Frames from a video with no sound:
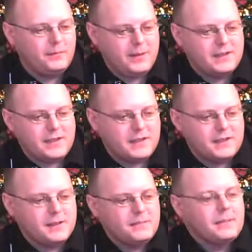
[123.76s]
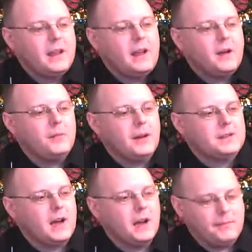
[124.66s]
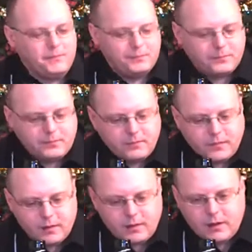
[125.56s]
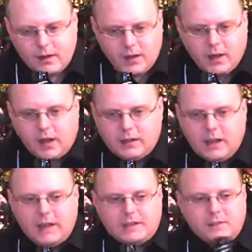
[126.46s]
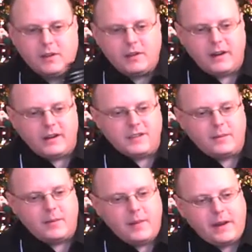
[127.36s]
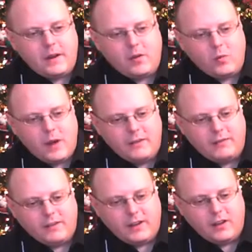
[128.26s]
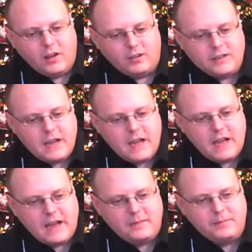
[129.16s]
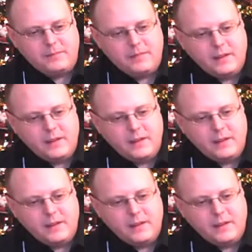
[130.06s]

business, but um, unlike some other areas that have been making wine for a very long time,